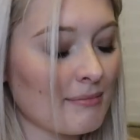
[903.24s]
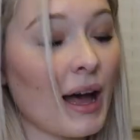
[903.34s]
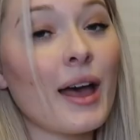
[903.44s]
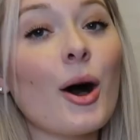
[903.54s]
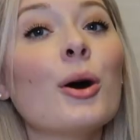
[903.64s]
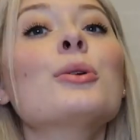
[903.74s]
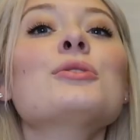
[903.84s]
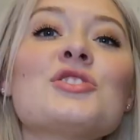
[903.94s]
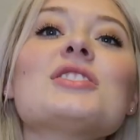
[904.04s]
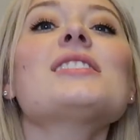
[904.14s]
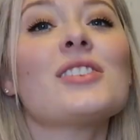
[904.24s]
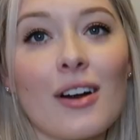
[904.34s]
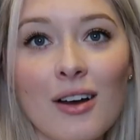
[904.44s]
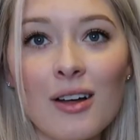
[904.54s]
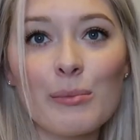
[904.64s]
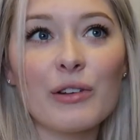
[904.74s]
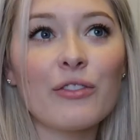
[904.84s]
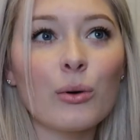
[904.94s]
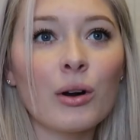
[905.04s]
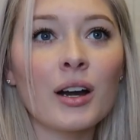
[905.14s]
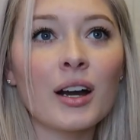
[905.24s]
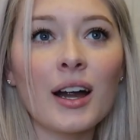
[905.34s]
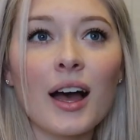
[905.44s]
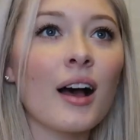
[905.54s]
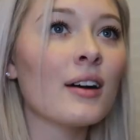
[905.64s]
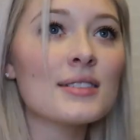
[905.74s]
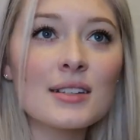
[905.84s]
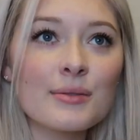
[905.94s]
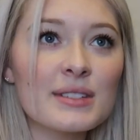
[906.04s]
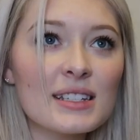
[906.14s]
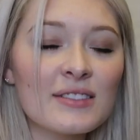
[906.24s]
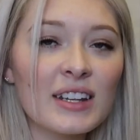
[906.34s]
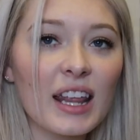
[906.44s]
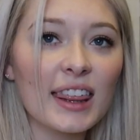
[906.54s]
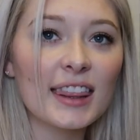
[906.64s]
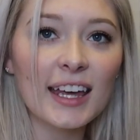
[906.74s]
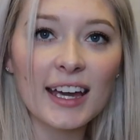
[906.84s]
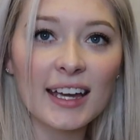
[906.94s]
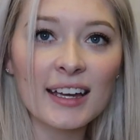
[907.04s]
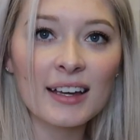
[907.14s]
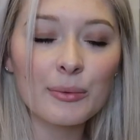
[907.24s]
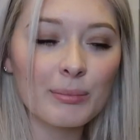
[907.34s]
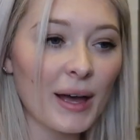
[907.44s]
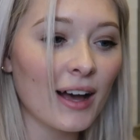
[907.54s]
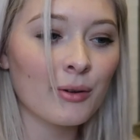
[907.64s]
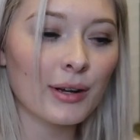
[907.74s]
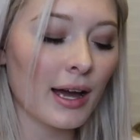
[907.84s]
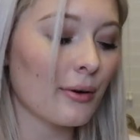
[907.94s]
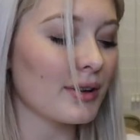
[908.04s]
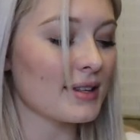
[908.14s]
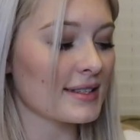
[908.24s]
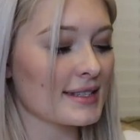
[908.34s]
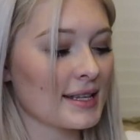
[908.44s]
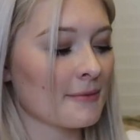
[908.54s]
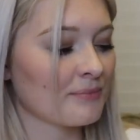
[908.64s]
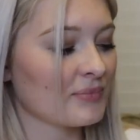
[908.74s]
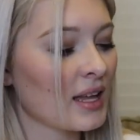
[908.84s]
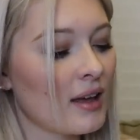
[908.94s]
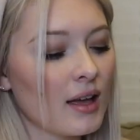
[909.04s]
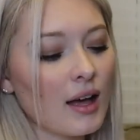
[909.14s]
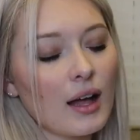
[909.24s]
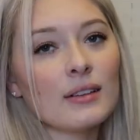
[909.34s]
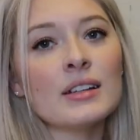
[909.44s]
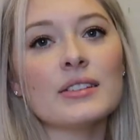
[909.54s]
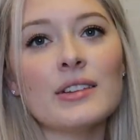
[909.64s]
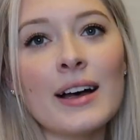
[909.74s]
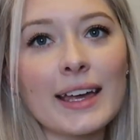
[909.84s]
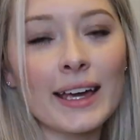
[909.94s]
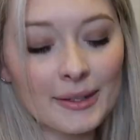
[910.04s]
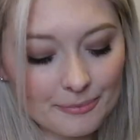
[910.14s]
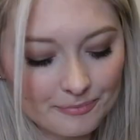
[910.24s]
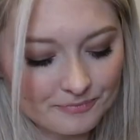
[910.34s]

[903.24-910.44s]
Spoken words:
my OG girl, before Elsa was even a thing, back when I was a little nugget,